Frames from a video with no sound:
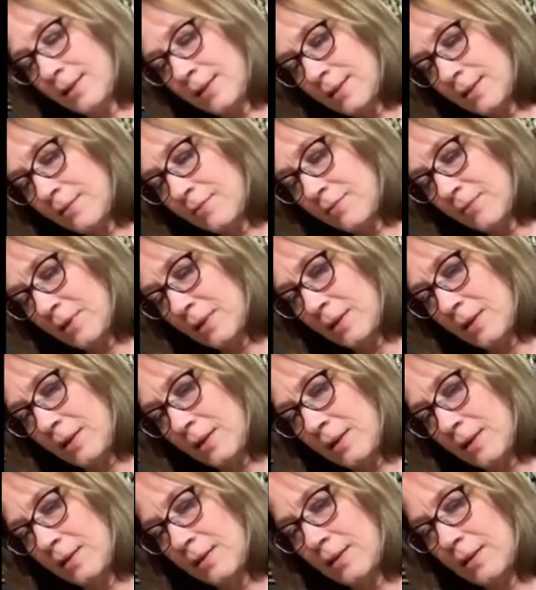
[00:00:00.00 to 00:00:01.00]
think I've
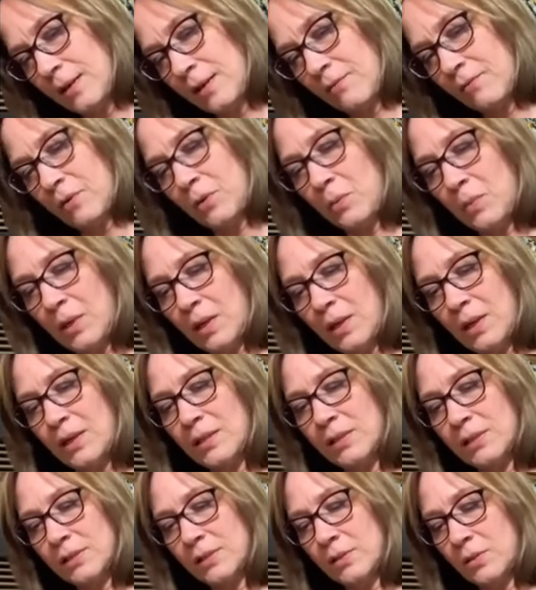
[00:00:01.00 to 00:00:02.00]
got everywhere. I
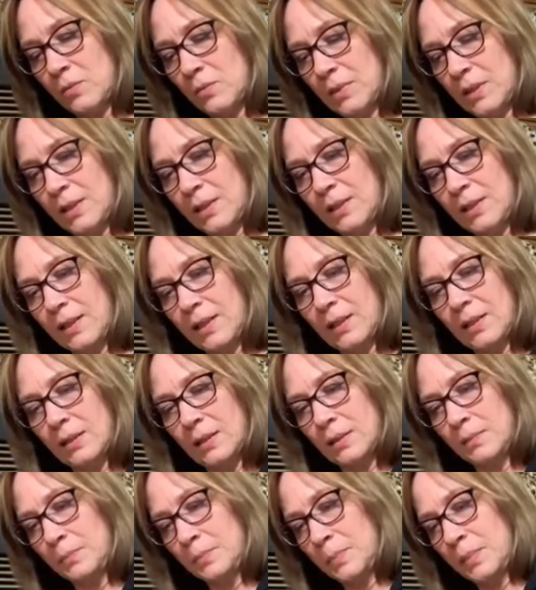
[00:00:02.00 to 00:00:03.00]
just don't want any
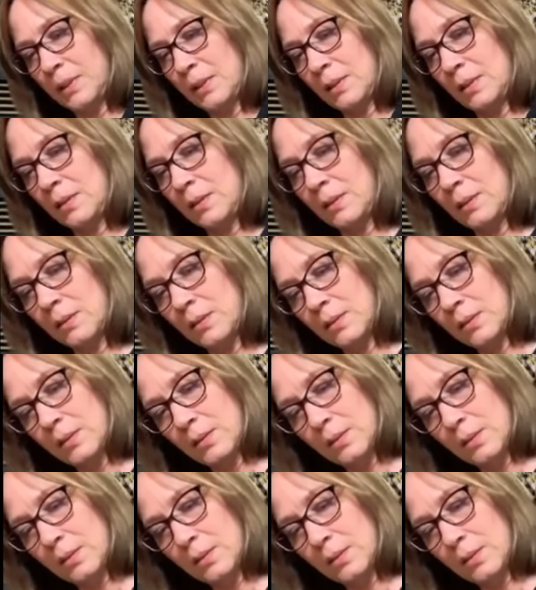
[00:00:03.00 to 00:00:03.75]
clumpy